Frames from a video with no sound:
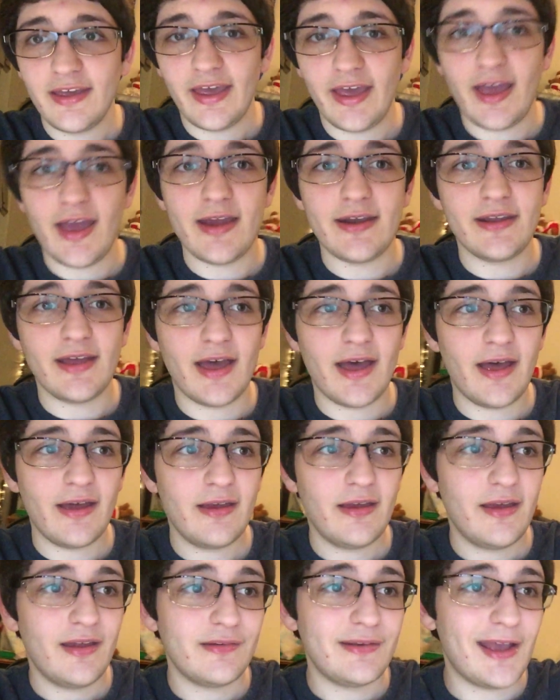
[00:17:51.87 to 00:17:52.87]
And uh,
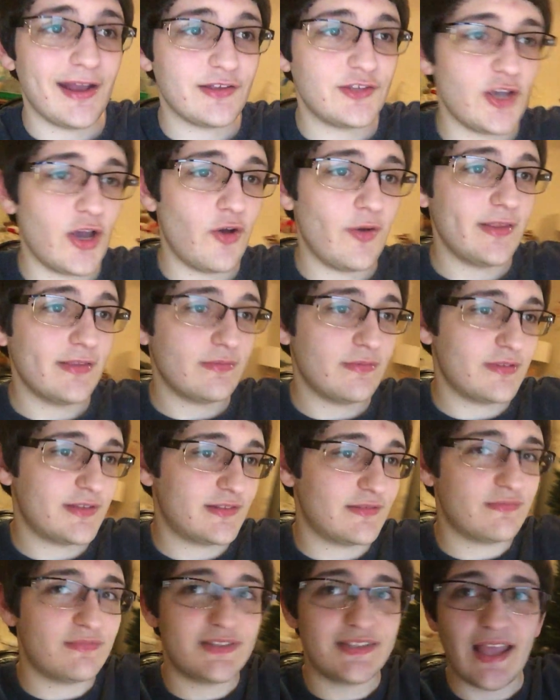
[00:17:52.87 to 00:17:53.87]
Nick Joe, and
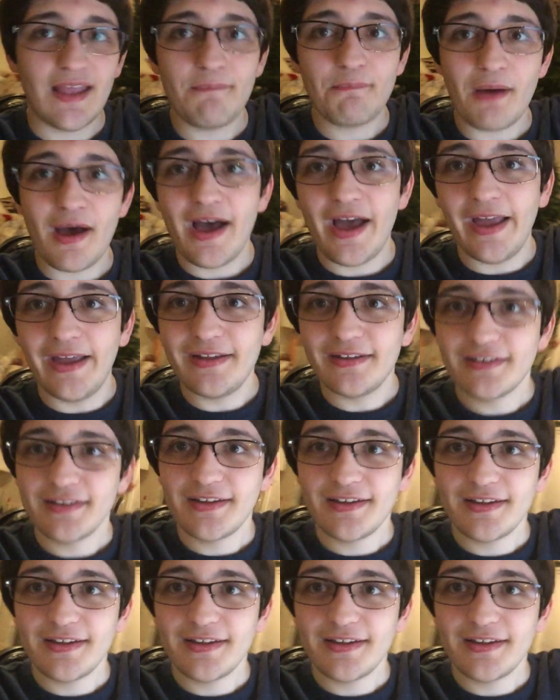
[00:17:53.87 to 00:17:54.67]
say bye.